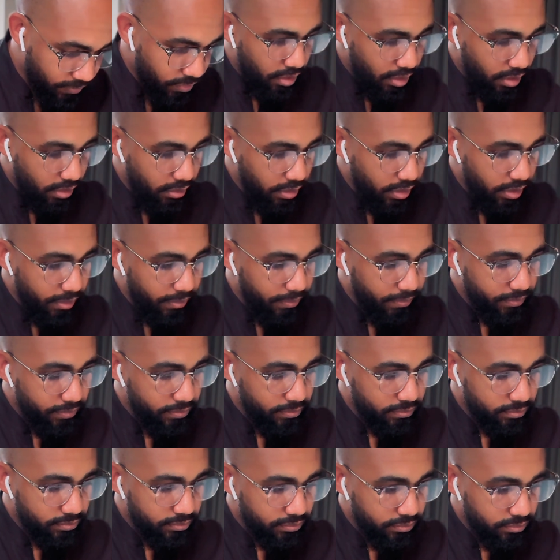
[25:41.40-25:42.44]
All right.
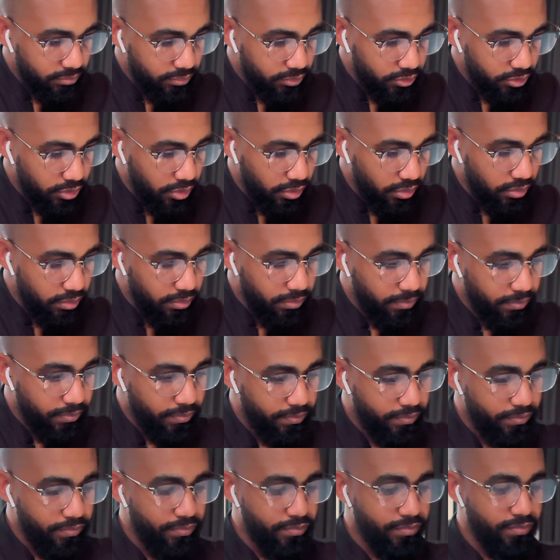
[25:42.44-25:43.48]
So
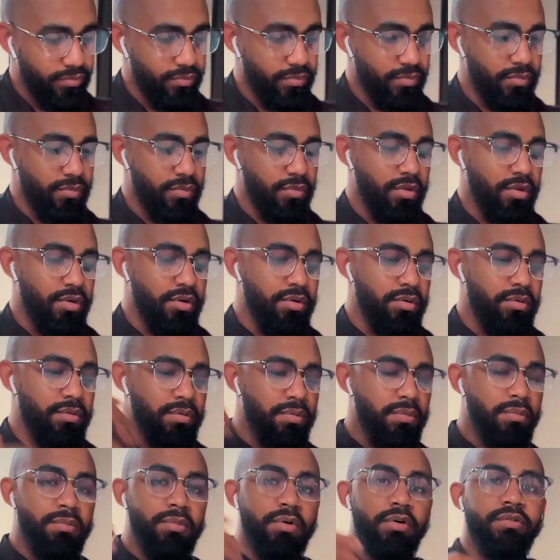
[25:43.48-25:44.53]

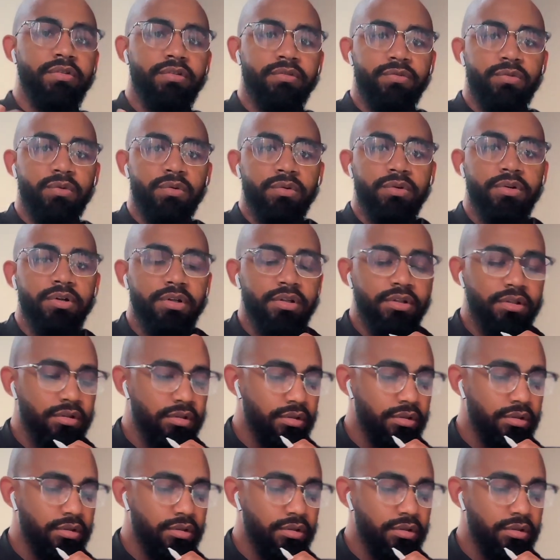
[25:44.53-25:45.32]
moving forward,